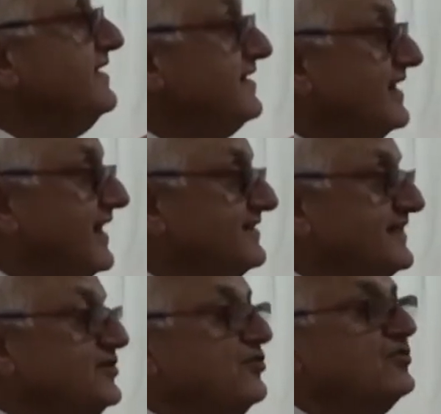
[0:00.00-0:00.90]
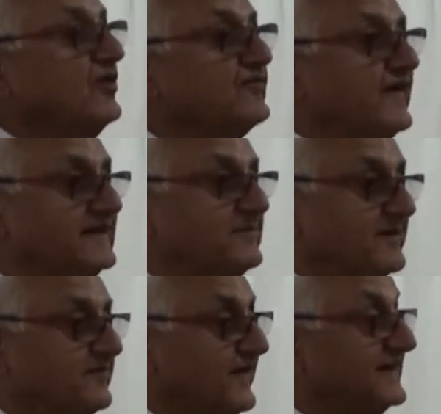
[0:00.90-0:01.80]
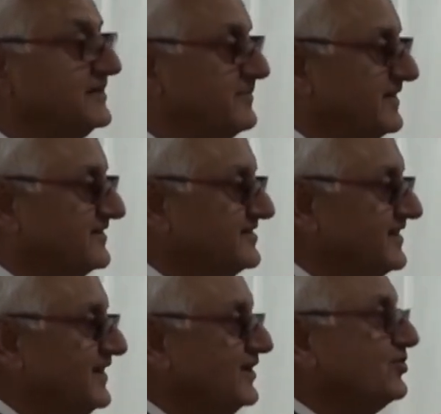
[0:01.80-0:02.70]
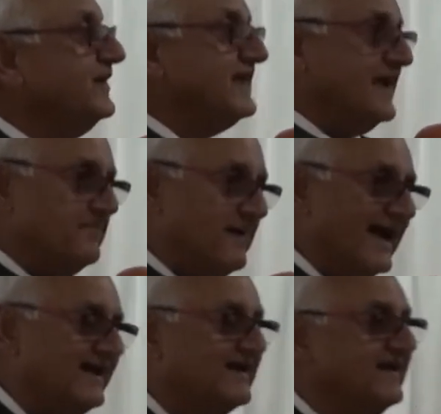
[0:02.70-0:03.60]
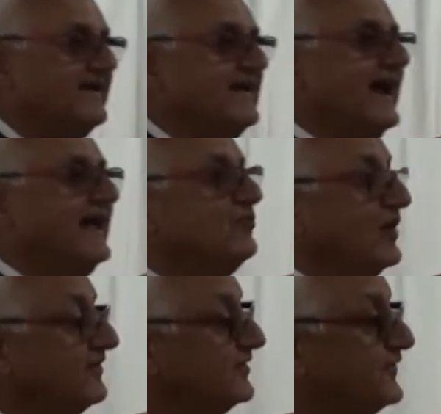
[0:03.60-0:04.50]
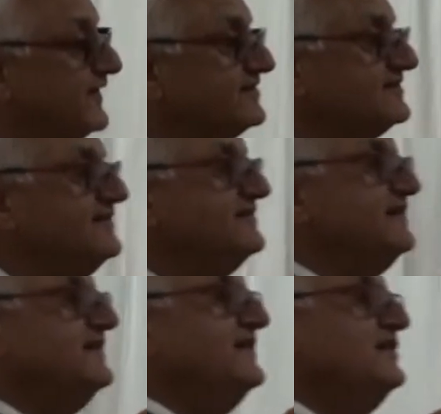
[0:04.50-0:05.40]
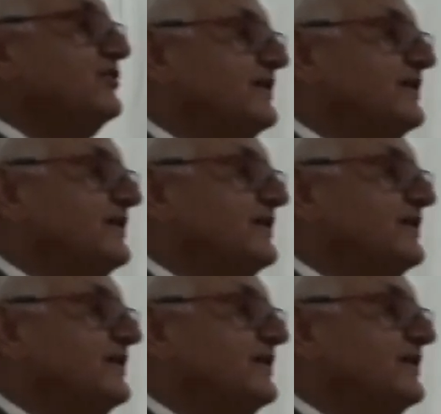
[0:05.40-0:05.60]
He realized that you could not the, fight the British. So he came back and one of the first things he did